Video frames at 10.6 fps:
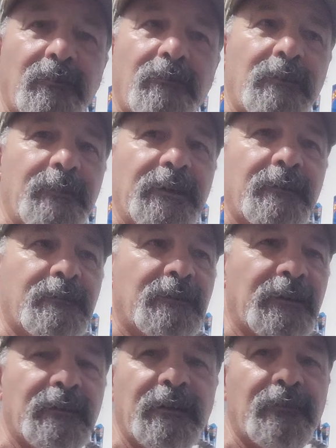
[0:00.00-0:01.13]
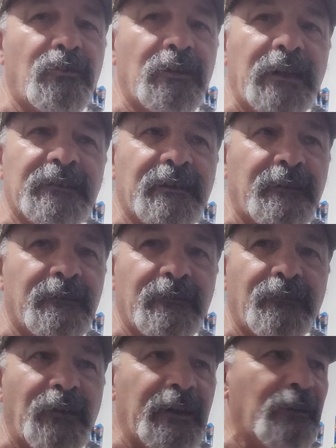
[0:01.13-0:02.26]
You know what I mean? It's like, hey, good luck to you.
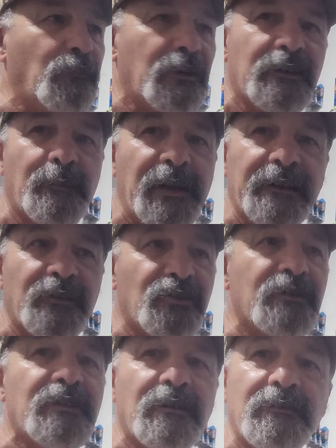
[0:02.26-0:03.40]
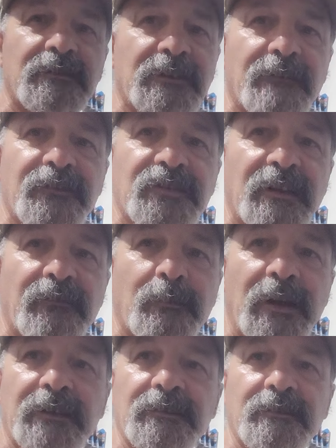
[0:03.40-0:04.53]
If I had one in the package, I'll sell it to you for
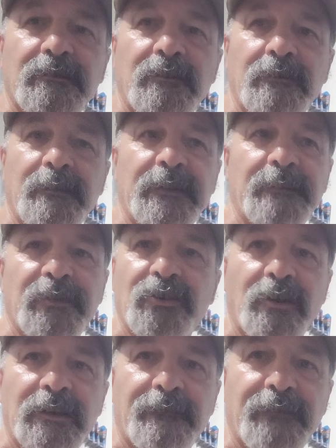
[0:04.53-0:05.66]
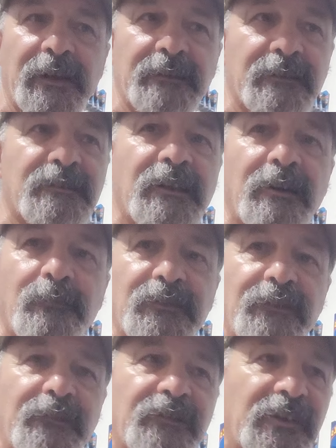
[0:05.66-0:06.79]
$7. You know what I mean? But you're not gonna find it. Scalp is
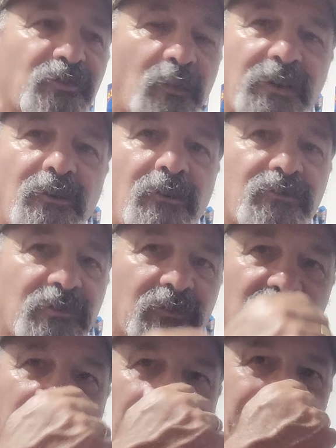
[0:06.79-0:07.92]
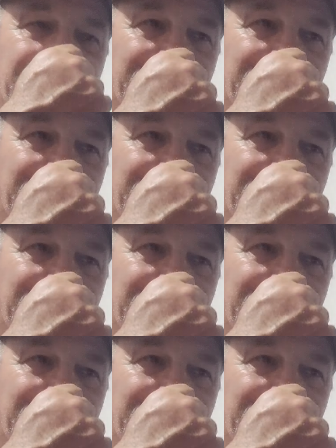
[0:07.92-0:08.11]
$15, $20 on those cars.